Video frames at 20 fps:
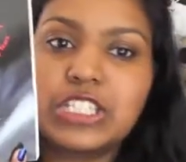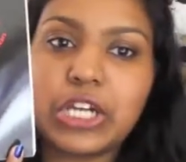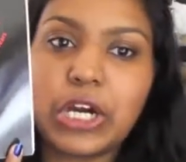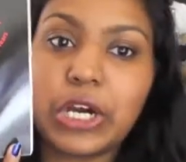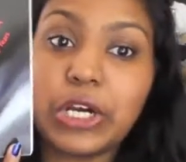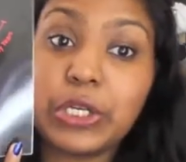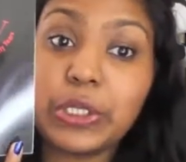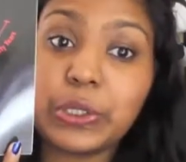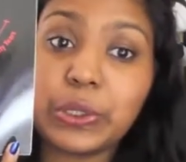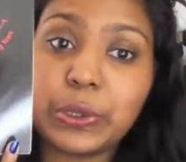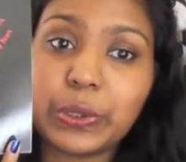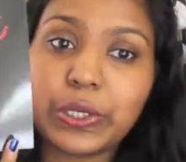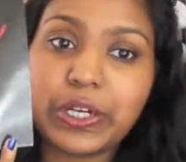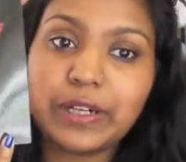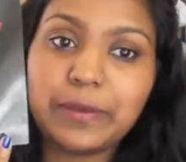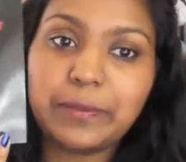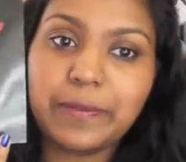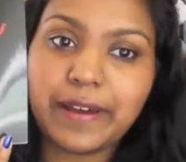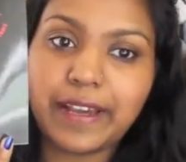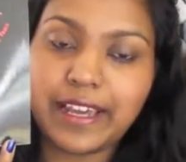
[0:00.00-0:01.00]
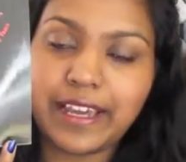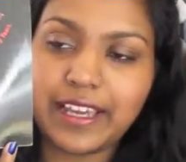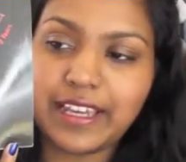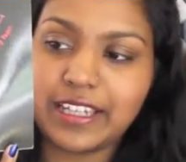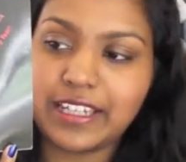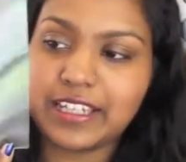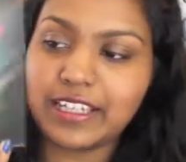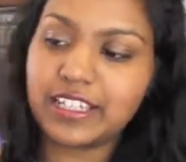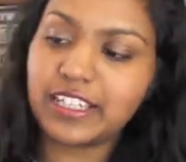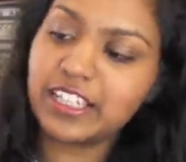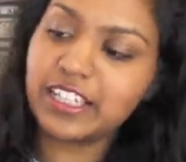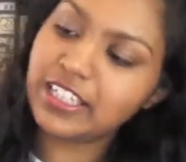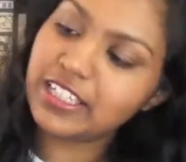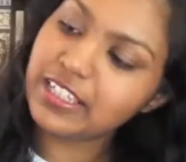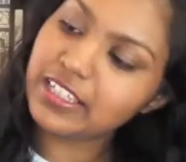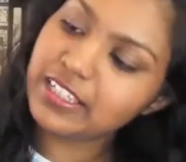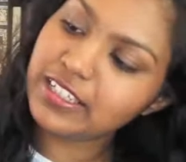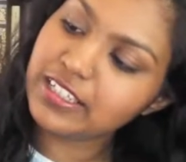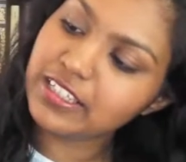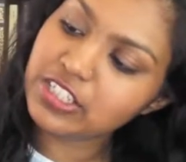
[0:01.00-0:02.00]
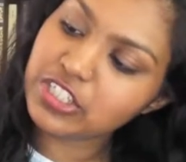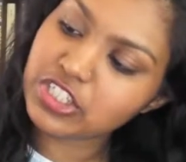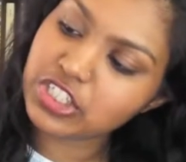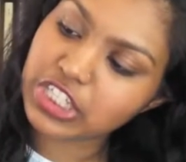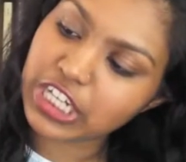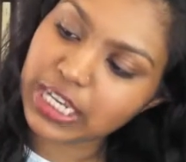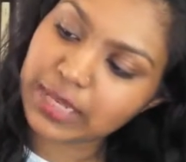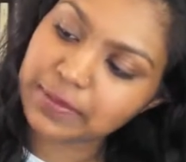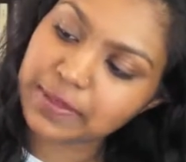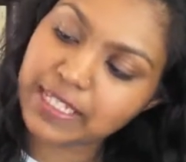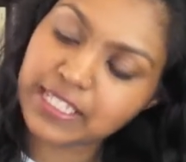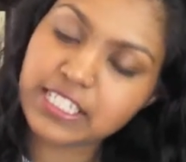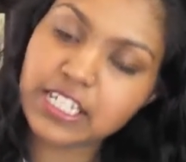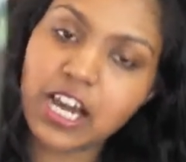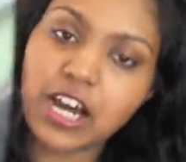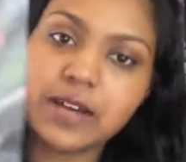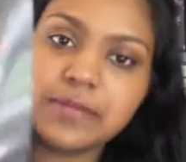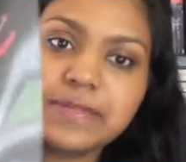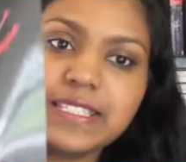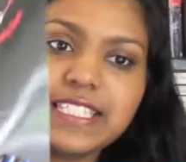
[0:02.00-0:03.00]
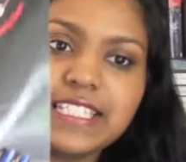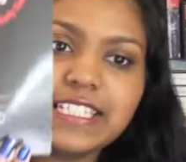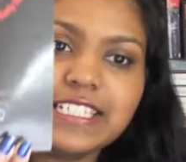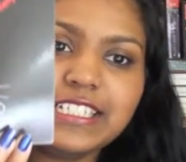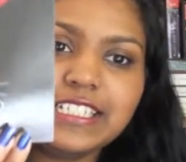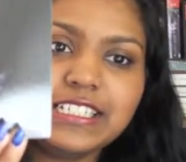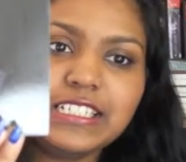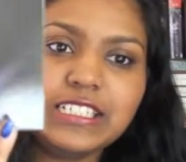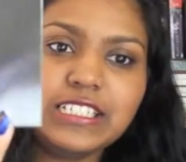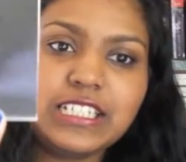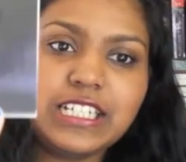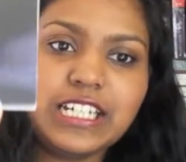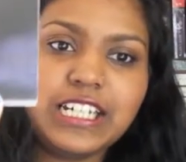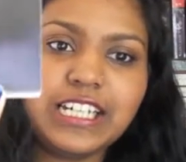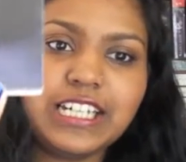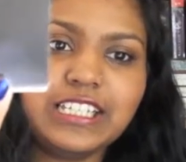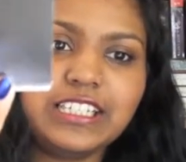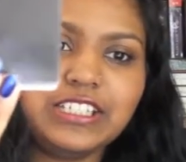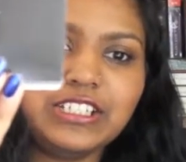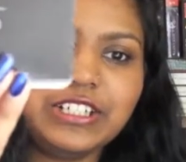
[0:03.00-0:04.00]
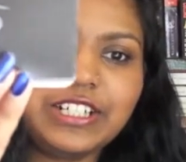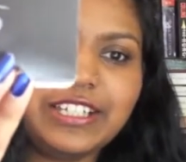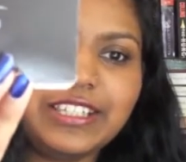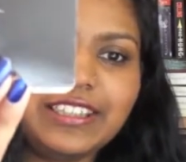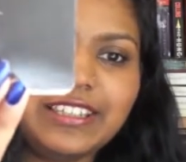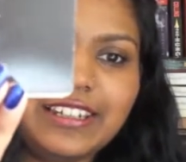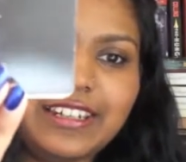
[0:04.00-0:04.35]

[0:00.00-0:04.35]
Dark Lord by Jamie Thompson. And look at